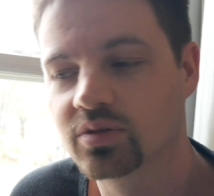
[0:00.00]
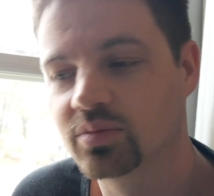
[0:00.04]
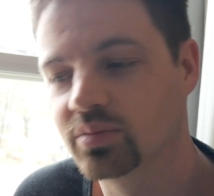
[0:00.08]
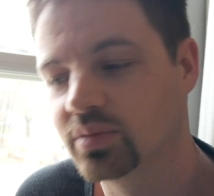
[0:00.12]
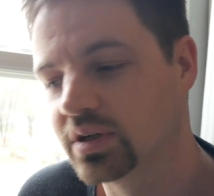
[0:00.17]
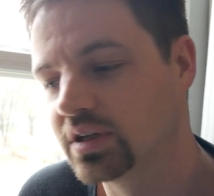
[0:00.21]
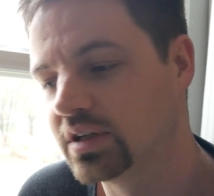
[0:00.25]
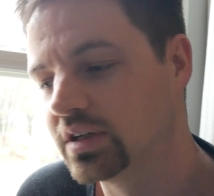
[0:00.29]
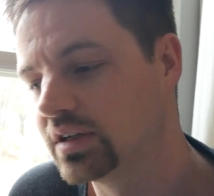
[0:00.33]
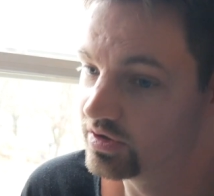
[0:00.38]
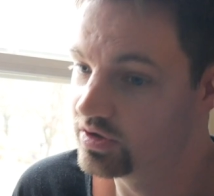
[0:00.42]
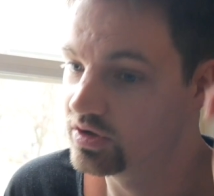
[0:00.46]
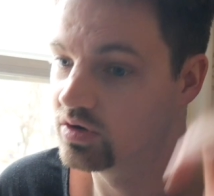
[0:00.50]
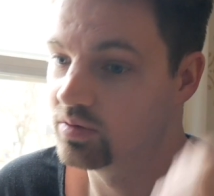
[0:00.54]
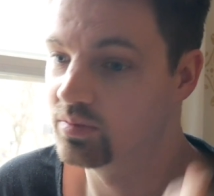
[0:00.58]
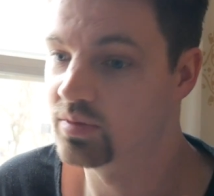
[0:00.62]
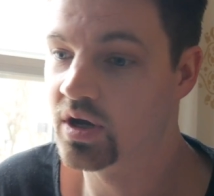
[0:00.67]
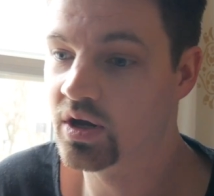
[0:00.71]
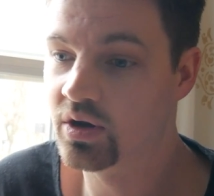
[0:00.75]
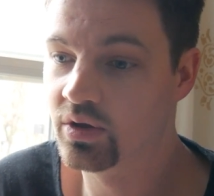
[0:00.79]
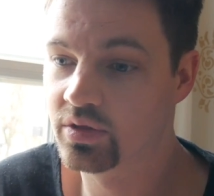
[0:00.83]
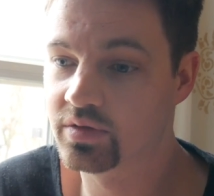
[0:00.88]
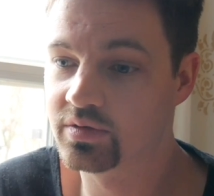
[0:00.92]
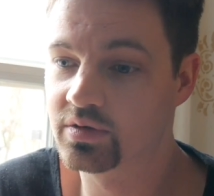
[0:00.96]
But you know,
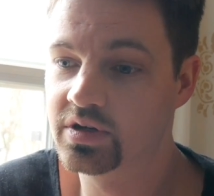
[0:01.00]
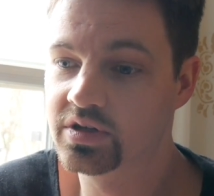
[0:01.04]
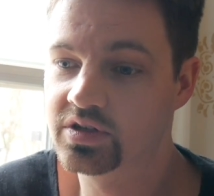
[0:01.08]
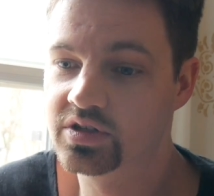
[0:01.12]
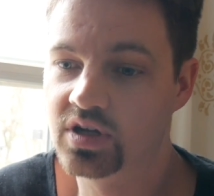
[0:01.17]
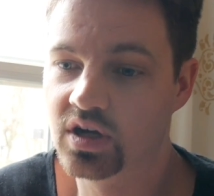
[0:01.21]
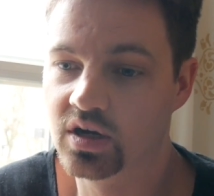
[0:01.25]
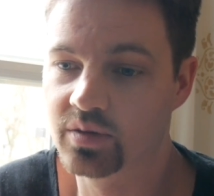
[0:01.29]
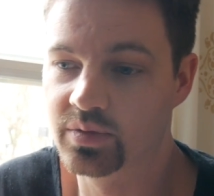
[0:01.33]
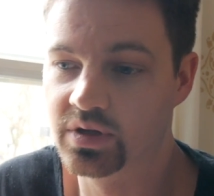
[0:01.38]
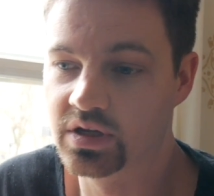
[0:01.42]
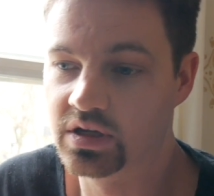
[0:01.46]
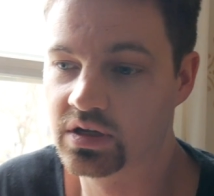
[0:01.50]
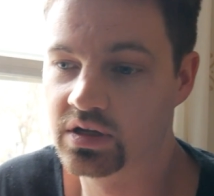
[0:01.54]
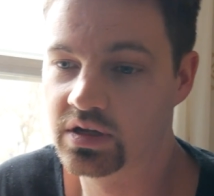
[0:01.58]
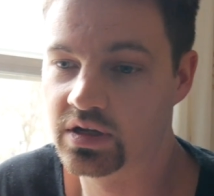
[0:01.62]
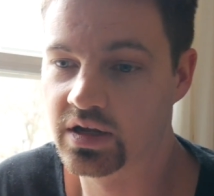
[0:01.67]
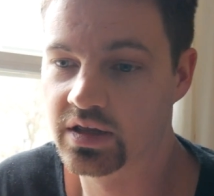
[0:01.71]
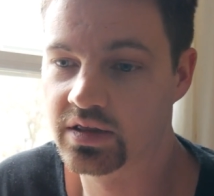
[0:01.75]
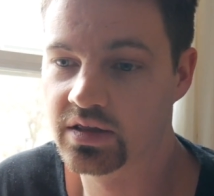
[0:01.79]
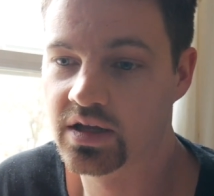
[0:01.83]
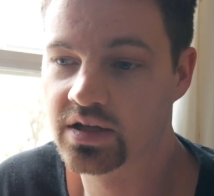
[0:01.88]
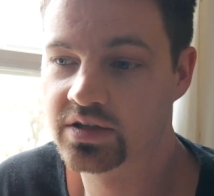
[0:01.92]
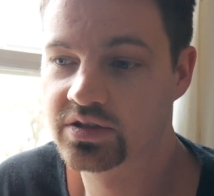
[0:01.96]
Model 3 is coming,
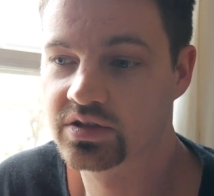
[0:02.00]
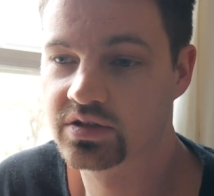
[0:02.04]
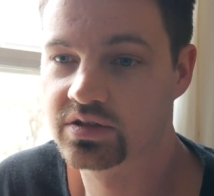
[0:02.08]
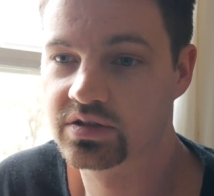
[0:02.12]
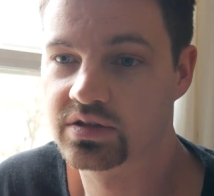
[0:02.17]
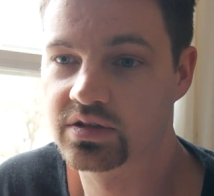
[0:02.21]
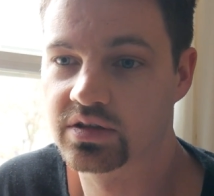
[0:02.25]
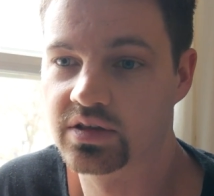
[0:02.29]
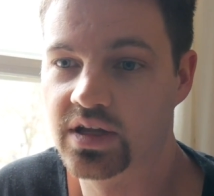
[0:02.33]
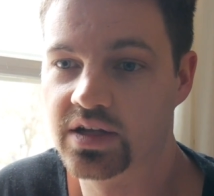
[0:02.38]
and that's